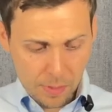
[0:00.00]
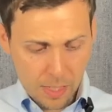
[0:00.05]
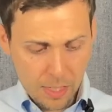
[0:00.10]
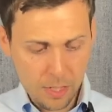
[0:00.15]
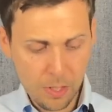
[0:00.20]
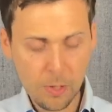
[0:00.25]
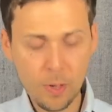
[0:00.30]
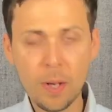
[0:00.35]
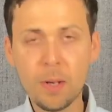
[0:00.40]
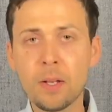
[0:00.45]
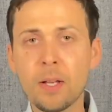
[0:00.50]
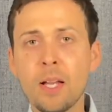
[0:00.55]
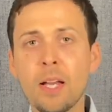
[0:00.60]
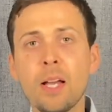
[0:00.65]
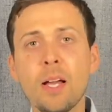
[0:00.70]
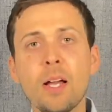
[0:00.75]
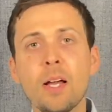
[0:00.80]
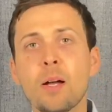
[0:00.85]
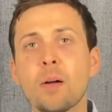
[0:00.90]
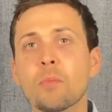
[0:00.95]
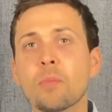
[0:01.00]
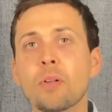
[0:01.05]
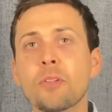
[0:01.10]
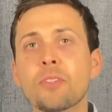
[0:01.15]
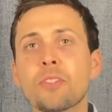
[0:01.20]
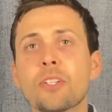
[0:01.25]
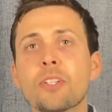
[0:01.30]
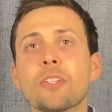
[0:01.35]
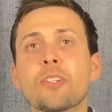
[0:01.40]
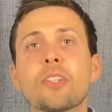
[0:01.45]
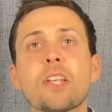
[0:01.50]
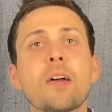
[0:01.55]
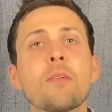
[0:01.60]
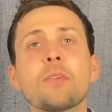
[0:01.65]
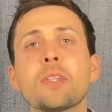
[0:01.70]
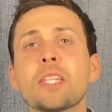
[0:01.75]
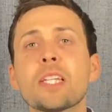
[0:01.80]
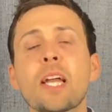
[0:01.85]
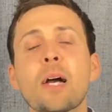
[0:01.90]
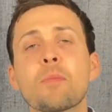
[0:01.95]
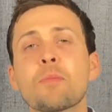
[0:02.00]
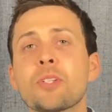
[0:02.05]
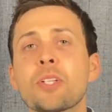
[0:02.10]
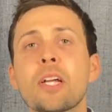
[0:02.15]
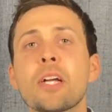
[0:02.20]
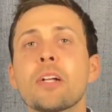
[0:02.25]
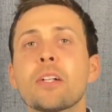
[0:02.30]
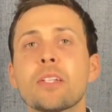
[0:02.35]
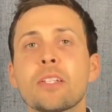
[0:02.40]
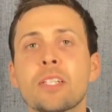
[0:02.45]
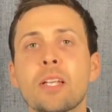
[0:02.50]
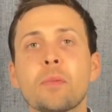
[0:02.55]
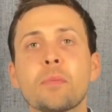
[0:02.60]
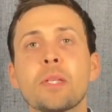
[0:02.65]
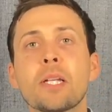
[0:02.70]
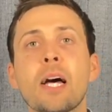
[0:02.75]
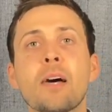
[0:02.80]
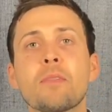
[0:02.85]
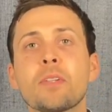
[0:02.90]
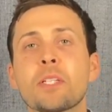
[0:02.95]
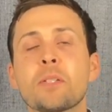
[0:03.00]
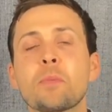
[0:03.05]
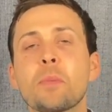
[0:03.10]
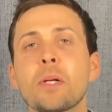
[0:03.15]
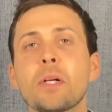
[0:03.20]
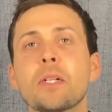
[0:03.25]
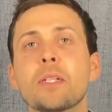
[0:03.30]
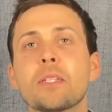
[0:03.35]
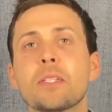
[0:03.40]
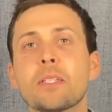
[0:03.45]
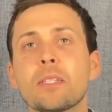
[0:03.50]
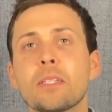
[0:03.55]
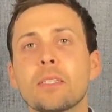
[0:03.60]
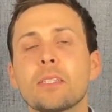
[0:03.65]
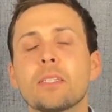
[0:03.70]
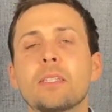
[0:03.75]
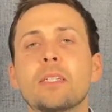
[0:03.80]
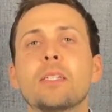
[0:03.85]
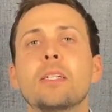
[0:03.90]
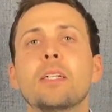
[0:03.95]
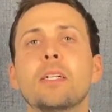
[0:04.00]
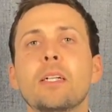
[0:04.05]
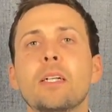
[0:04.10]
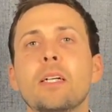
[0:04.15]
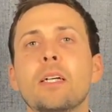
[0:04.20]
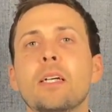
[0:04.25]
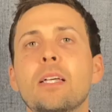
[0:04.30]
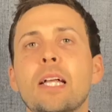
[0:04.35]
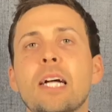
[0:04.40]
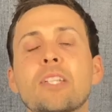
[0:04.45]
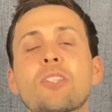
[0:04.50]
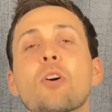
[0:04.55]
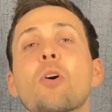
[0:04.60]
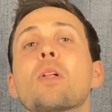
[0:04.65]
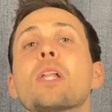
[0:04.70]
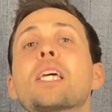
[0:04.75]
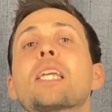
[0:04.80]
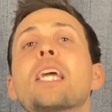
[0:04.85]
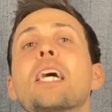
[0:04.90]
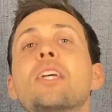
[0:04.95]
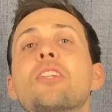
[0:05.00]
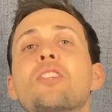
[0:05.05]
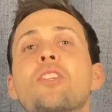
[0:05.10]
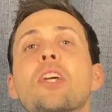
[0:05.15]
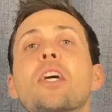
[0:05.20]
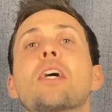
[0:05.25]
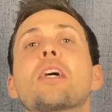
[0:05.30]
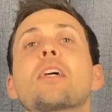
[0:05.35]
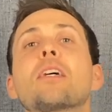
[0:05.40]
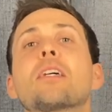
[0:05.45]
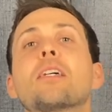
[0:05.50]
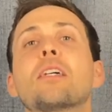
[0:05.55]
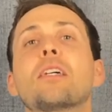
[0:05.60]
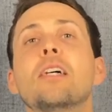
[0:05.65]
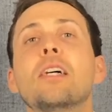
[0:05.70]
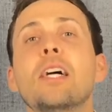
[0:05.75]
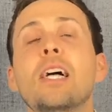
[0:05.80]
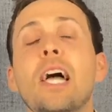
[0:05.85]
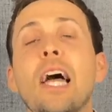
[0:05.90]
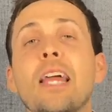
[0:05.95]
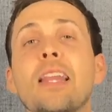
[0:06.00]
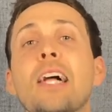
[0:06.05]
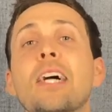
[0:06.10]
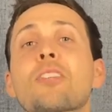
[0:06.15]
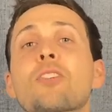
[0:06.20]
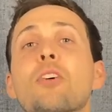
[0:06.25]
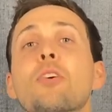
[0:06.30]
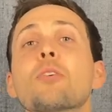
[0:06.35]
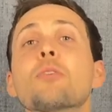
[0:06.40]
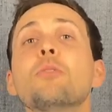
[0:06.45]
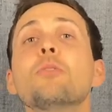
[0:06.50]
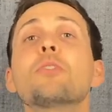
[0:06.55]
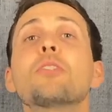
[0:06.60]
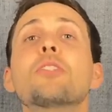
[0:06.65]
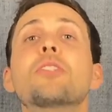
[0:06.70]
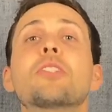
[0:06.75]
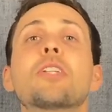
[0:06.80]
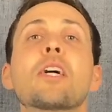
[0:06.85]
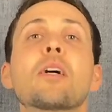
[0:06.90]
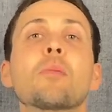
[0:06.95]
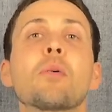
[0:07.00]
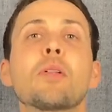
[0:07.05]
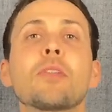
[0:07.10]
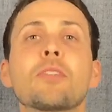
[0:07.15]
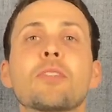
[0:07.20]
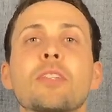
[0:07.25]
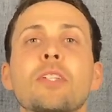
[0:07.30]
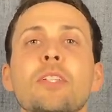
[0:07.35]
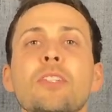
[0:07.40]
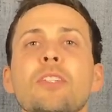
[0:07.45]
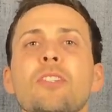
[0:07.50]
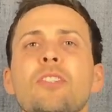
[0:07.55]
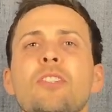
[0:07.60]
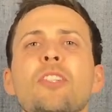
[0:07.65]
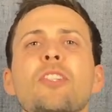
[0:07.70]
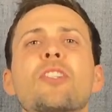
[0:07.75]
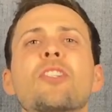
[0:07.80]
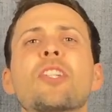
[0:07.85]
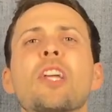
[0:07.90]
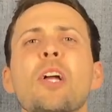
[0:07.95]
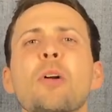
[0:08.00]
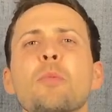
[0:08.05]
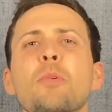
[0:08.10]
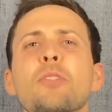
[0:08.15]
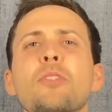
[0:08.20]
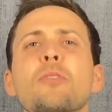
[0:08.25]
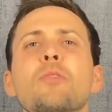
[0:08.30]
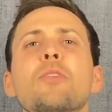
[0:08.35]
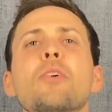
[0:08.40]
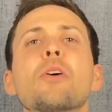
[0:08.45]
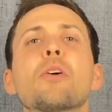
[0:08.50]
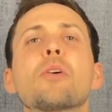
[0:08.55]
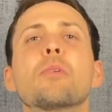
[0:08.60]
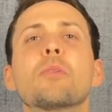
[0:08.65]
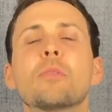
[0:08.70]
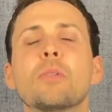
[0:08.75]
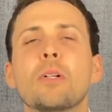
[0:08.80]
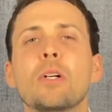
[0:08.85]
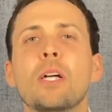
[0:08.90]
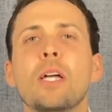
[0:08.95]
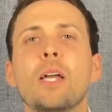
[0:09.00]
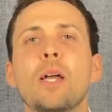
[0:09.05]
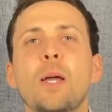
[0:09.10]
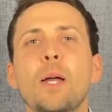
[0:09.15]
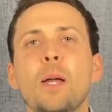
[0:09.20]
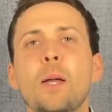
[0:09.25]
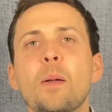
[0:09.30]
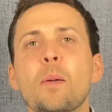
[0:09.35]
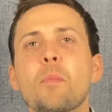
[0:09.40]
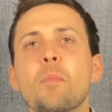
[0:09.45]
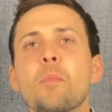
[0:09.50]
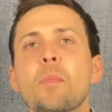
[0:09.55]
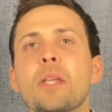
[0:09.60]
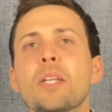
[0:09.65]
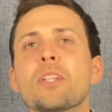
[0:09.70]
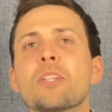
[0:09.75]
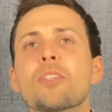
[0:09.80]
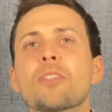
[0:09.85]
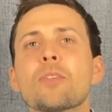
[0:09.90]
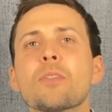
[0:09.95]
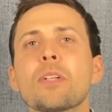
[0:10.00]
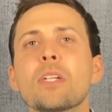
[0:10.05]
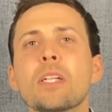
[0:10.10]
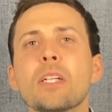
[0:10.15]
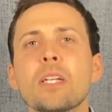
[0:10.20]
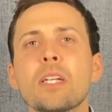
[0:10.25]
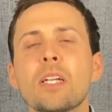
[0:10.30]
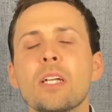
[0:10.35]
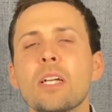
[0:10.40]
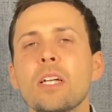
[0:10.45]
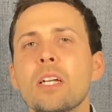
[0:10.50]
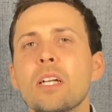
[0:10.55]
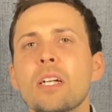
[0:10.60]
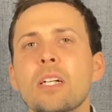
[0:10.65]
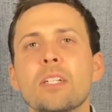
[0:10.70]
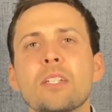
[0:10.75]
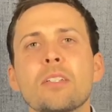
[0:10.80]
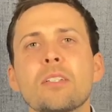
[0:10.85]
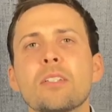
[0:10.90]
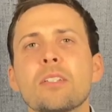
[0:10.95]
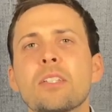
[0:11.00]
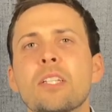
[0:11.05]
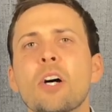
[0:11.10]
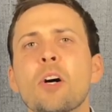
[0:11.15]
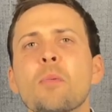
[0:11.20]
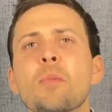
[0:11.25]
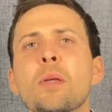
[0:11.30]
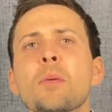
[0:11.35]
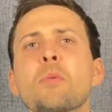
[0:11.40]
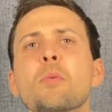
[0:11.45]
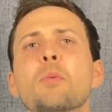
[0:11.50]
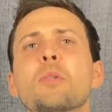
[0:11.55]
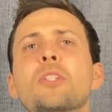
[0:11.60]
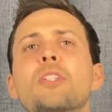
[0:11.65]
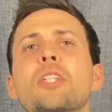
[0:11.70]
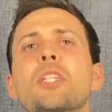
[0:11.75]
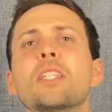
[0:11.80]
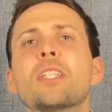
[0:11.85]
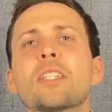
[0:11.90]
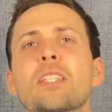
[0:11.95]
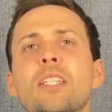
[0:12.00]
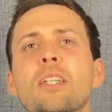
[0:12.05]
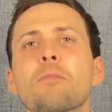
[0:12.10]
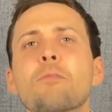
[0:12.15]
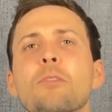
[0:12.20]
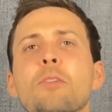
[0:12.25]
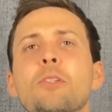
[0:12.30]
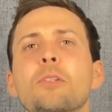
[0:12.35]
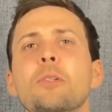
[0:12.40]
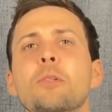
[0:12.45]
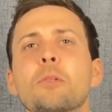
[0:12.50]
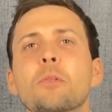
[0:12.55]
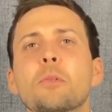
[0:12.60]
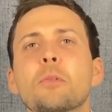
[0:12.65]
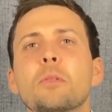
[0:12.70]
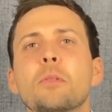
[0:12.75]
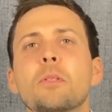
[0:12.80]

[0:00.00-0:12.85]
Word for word: You know, I, brothers and sisters, everything I'm sharing is something I've experienced. That's all I can share. And that's all you should share, brothers and sisters. Just share what you know. Ministry, tell people what Jesus did for you.